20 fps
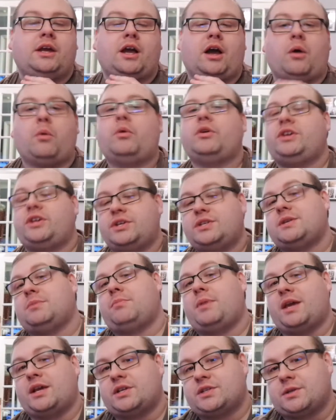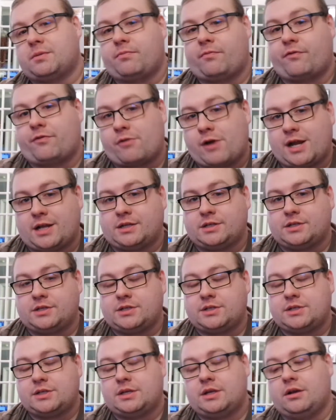I want you to make some
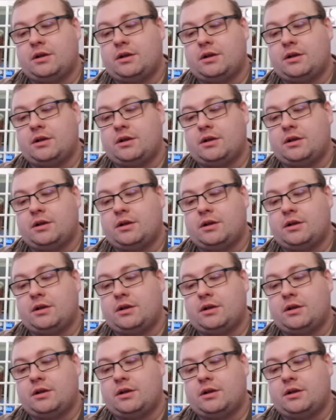friends."